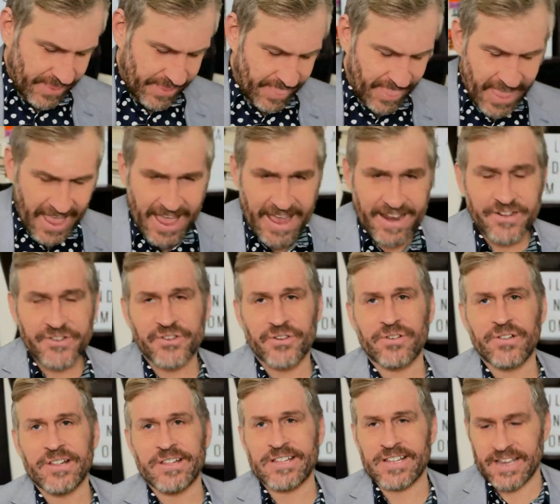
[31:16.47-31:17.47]
I had a
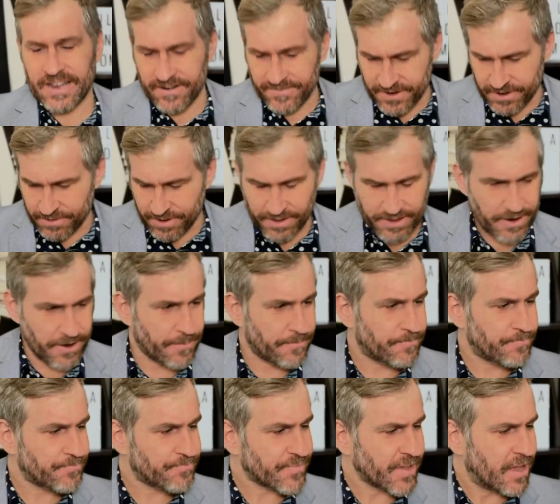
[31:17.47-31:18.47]
journalistic interview earlier.
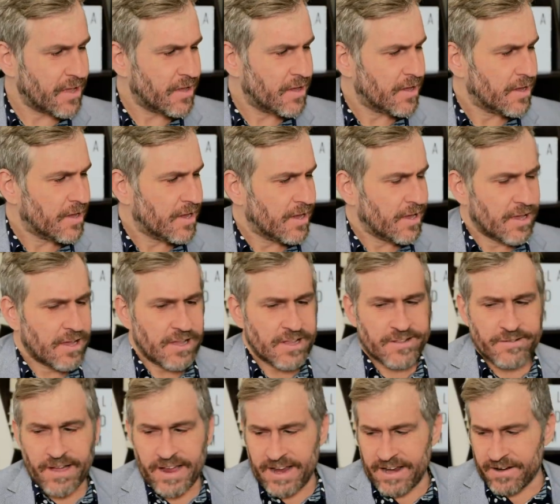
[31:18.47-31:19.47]

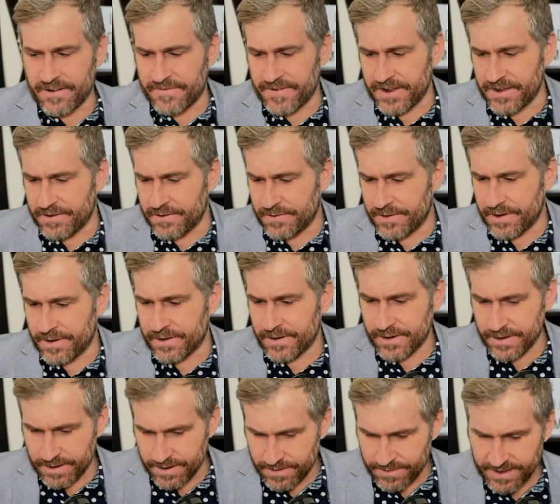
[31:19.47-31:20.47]
So I interviewed
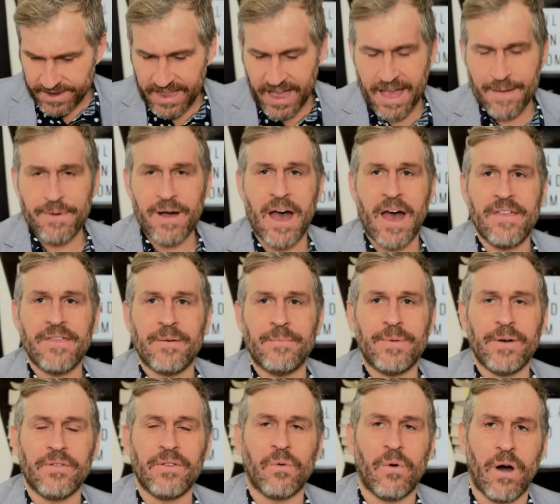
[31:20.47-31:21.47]
the guy behind the
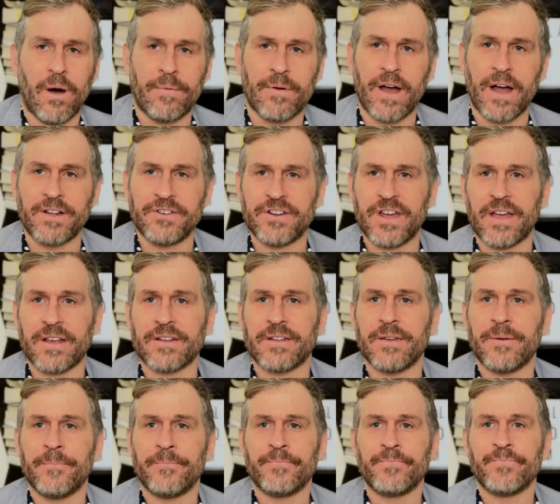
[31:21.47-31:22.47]
Build the Wall
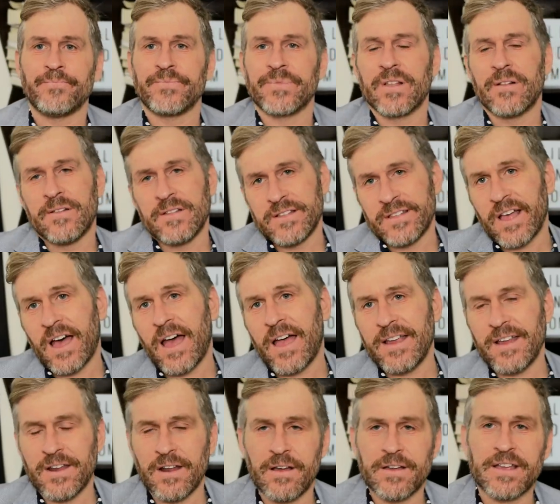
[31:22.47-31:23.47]
project. So,
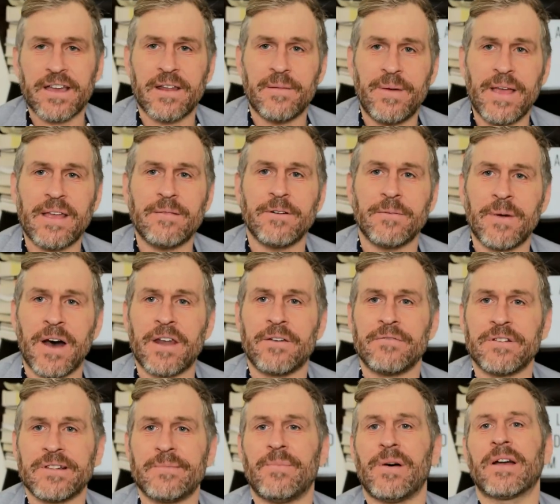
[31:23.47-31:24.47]
you know, you got to pay him amount of
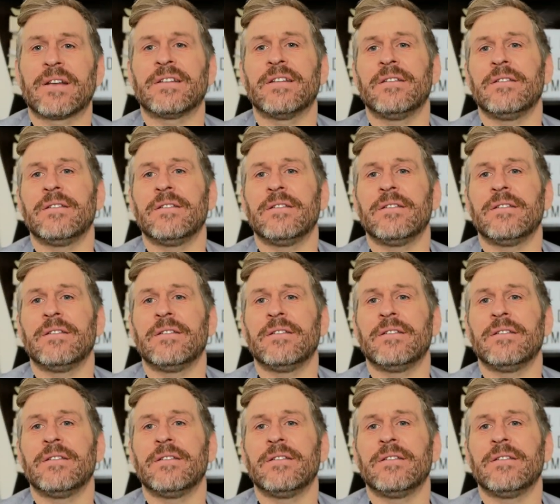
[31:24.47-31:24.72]
respect.